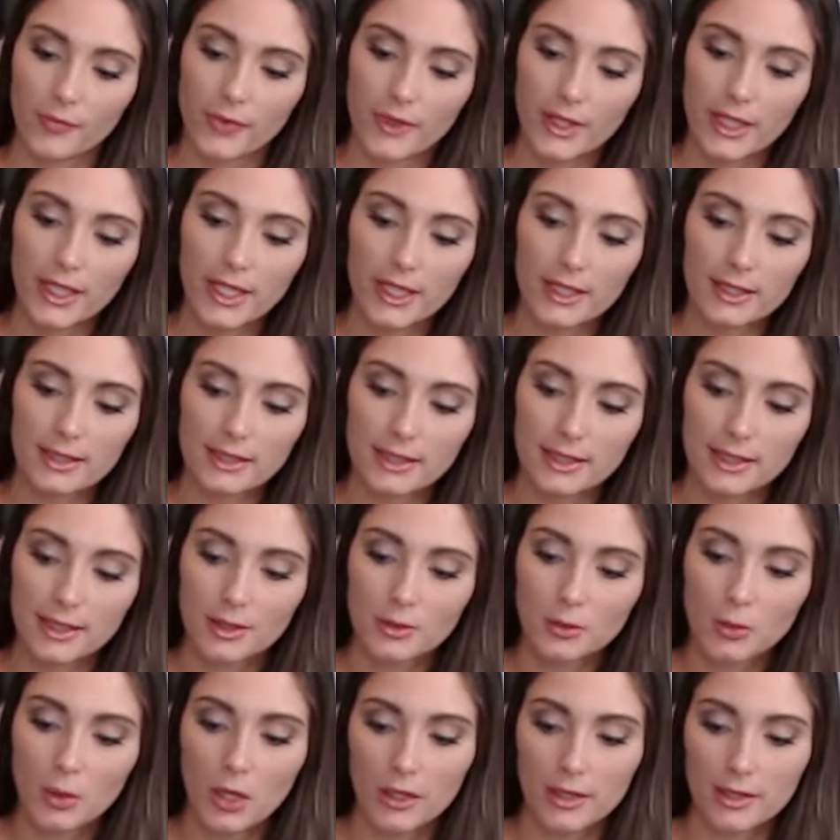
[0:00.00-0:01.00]
Yes,
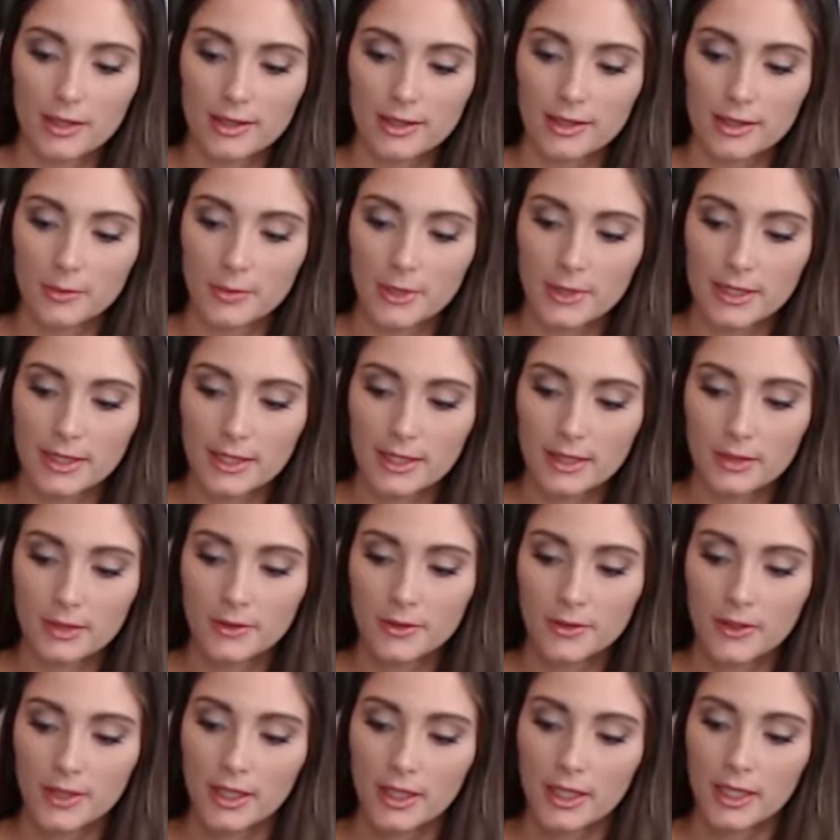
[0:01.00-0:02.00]
like water, said Medivh.
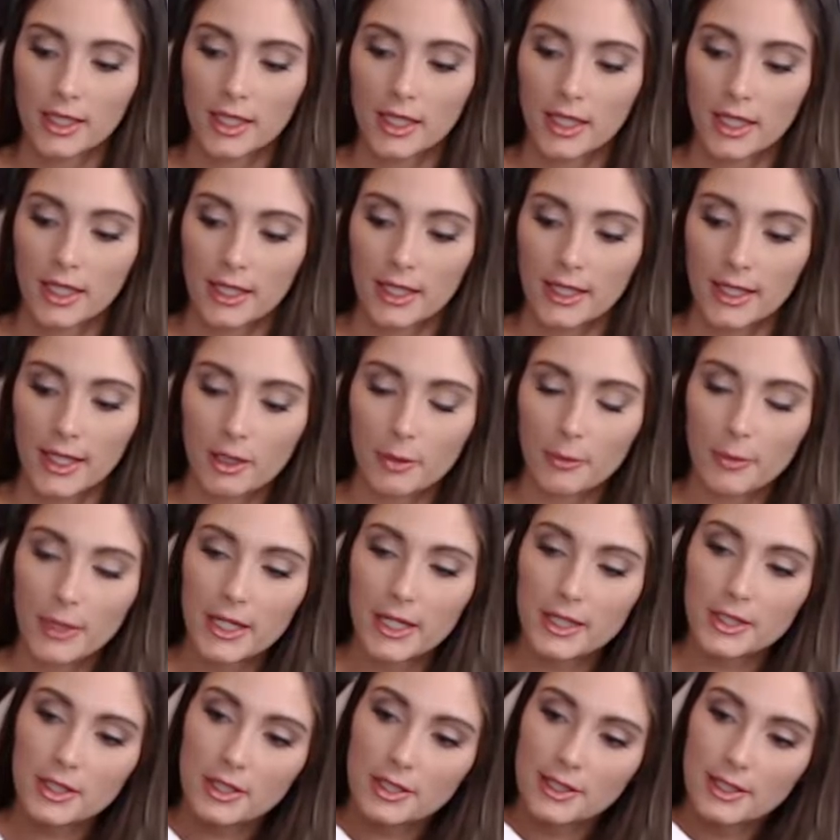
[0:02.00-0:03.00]
Now
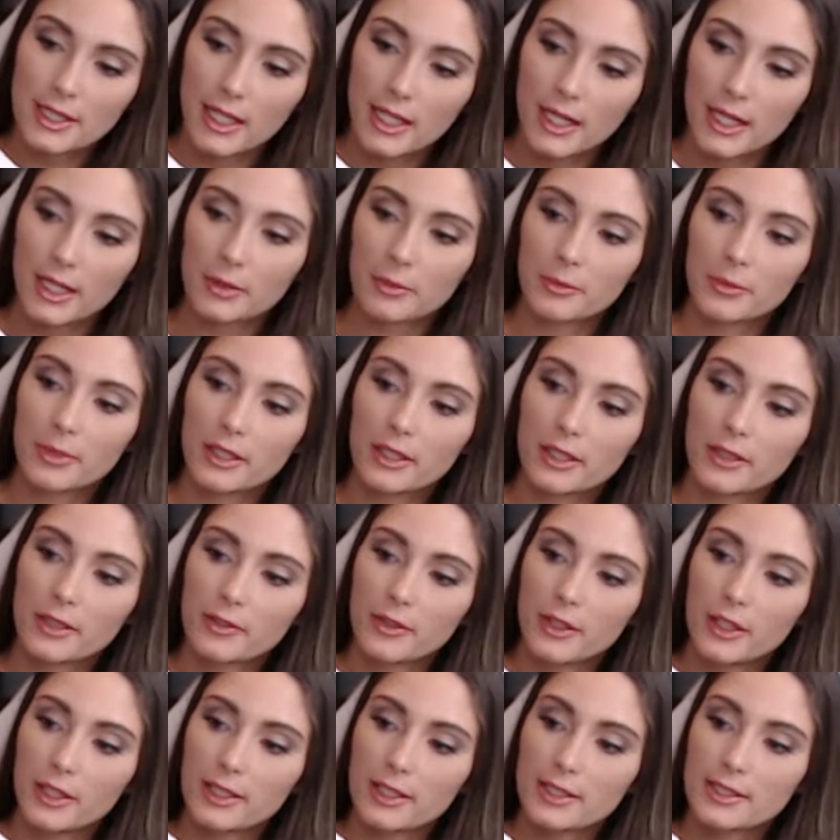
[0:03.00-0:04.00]
imagine a time in the
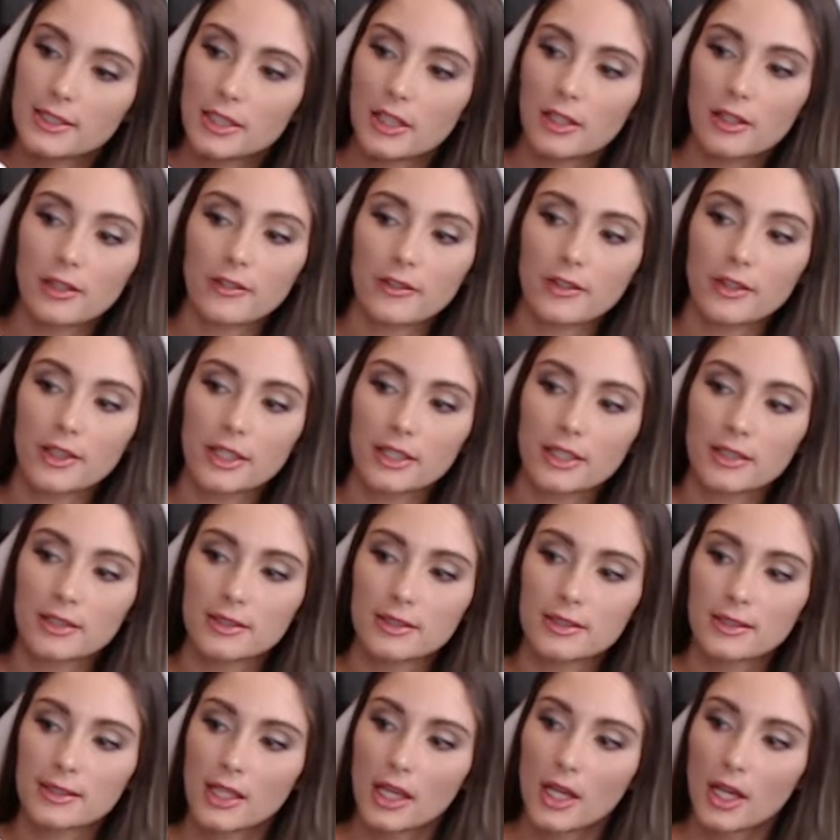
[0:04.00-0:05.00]
very start of
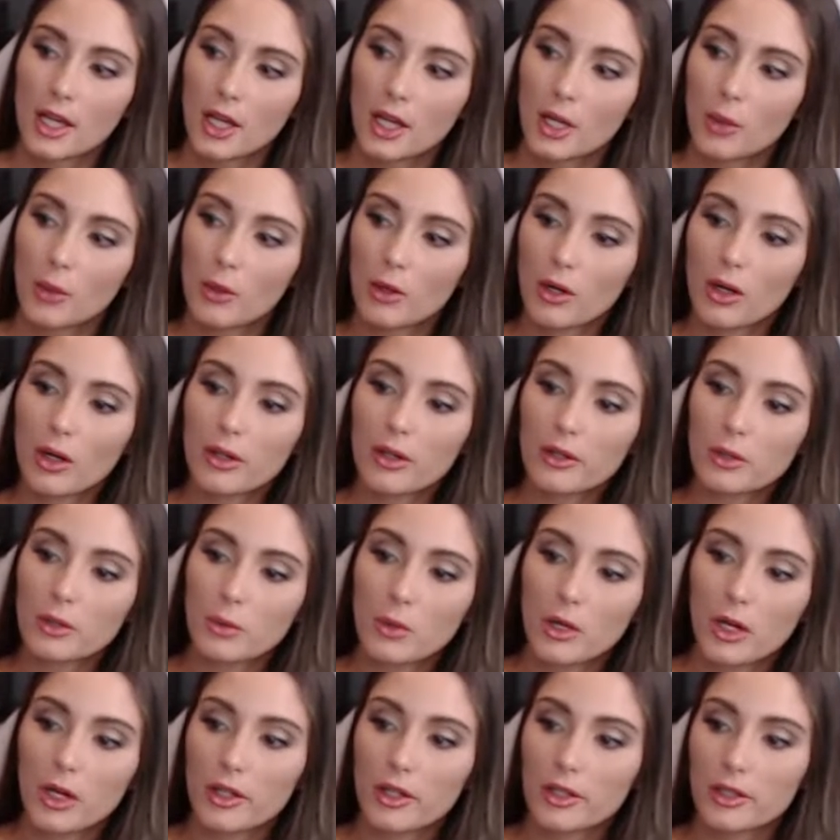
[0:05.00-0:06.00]
things, when all the
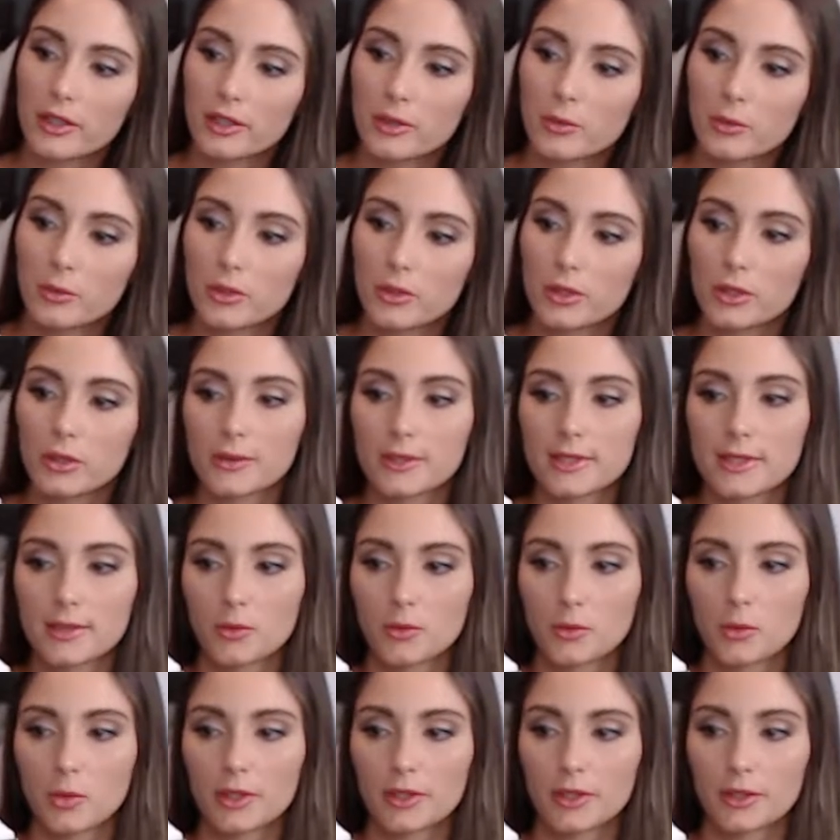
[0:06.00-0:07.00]
water in the world was
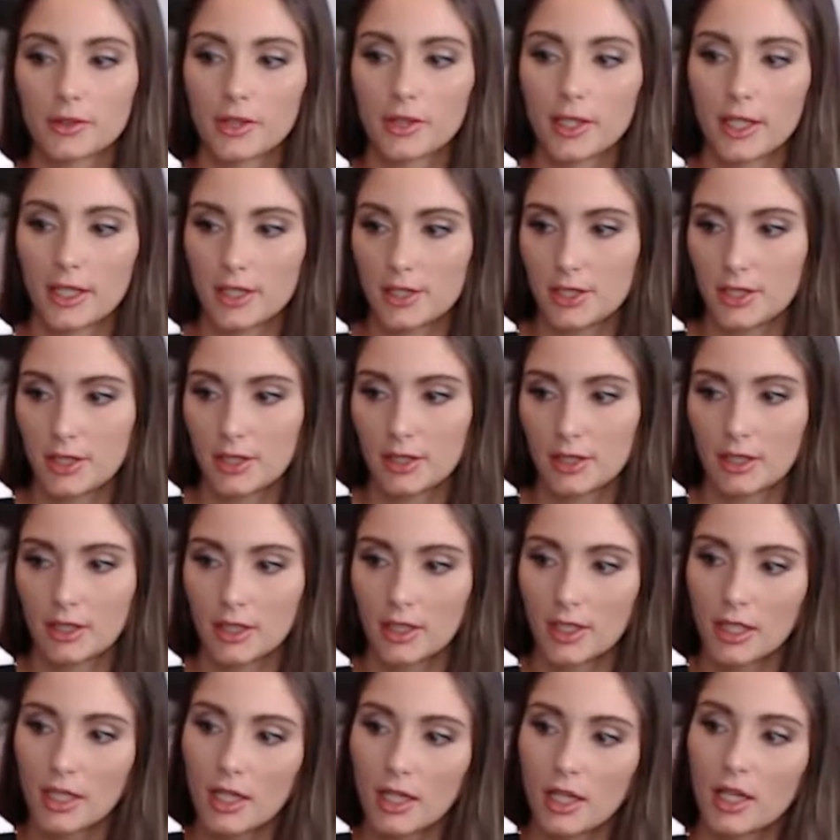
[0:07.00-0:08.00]
in one location.
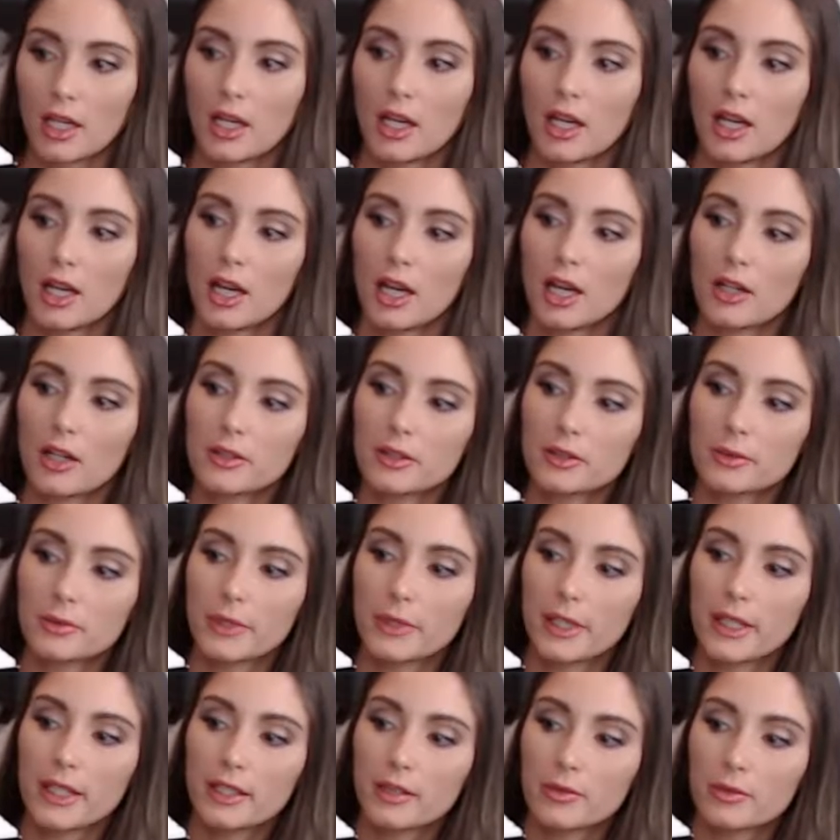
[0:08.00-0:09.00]
All the
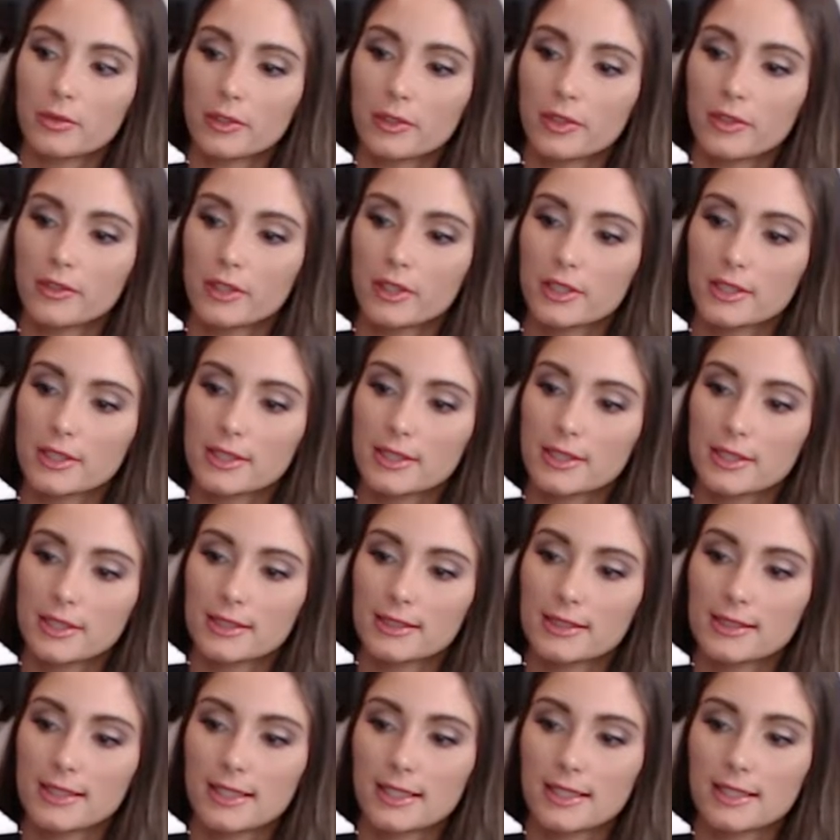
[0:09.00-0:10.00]
rain and rivers
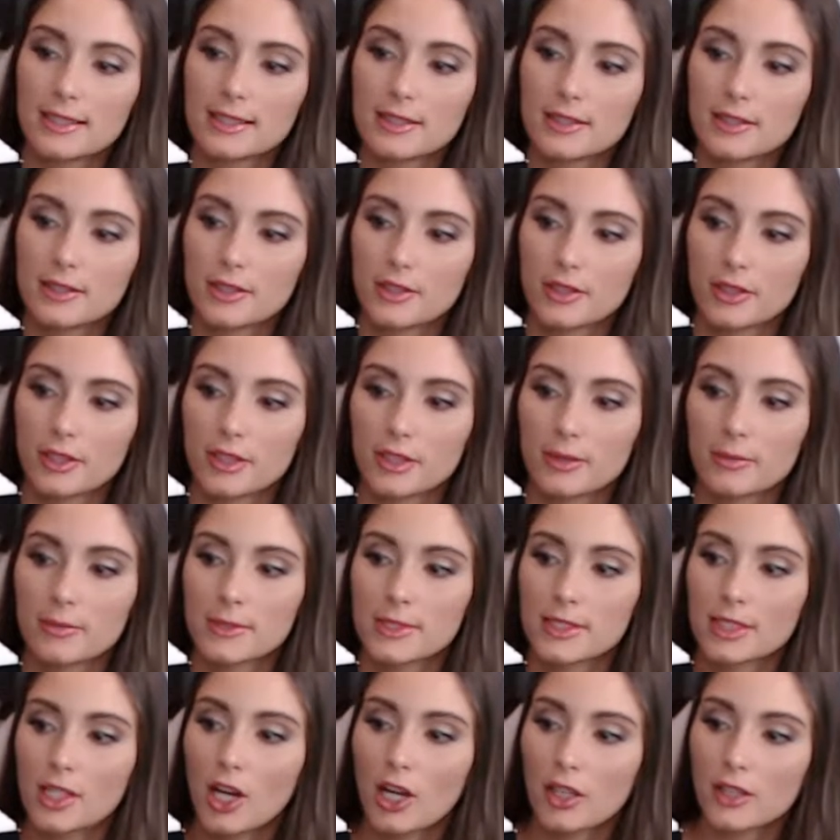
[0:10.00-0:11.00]
and seas and
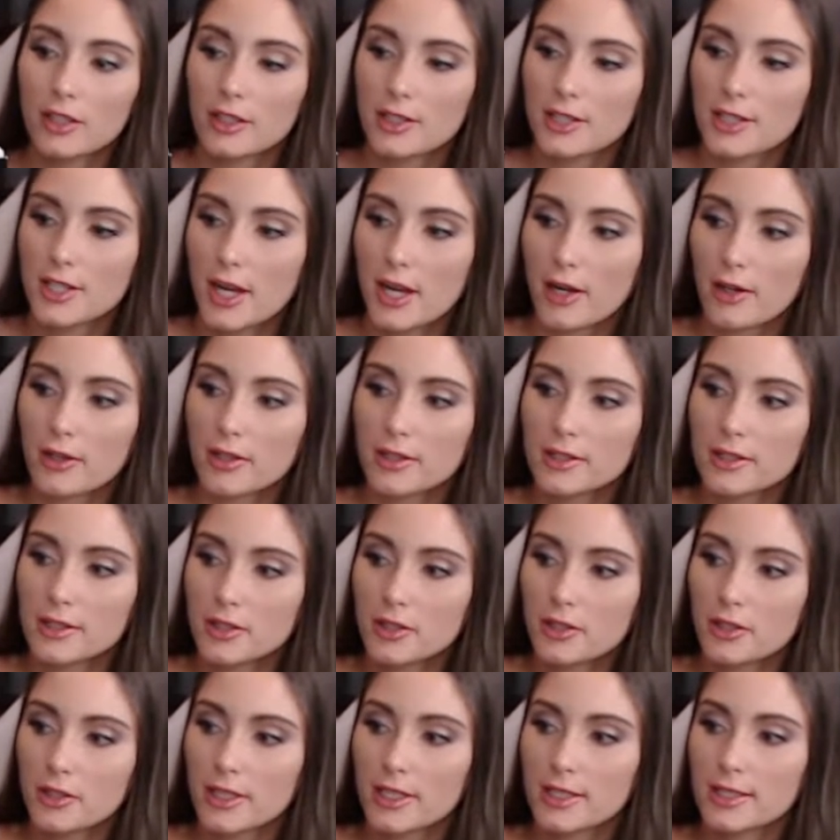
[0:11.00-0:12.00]
streams, all the showers and
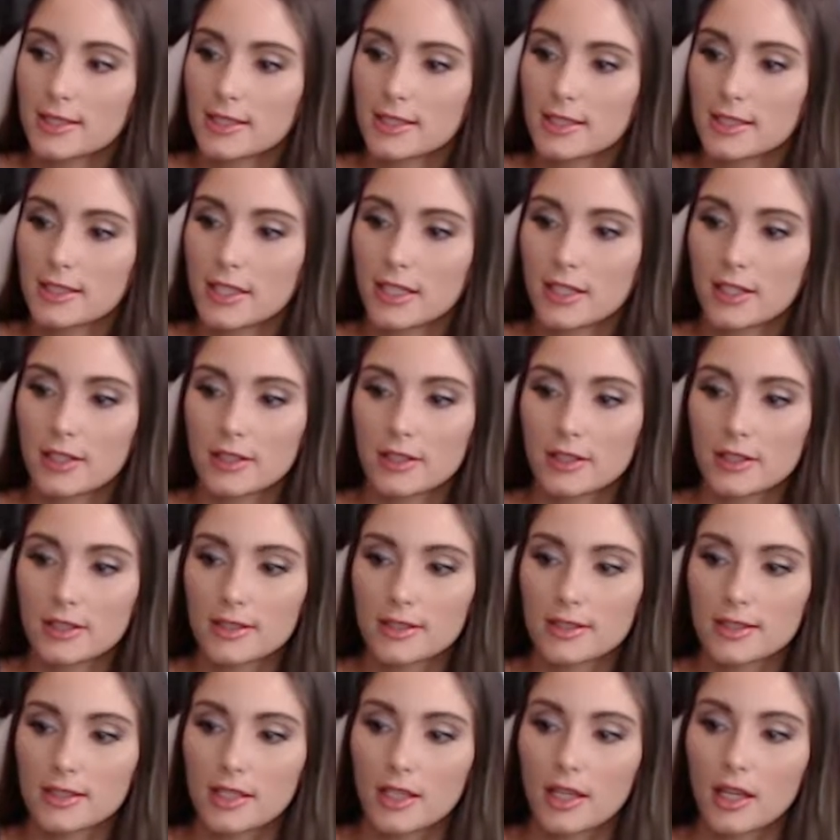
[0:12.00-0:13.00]
creeks and
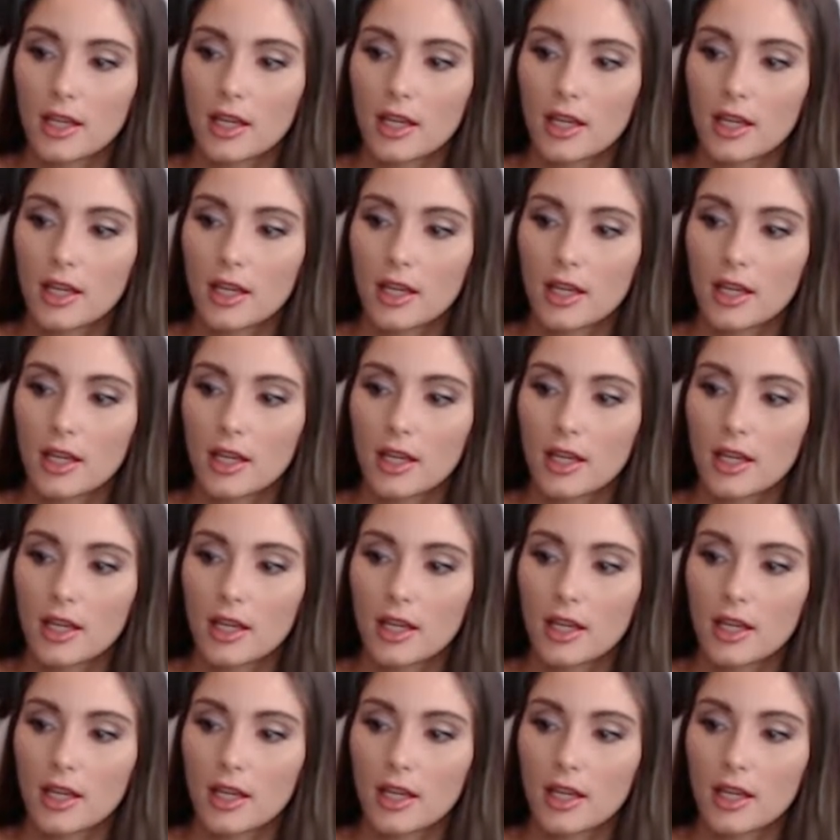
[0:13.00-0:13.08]
tears,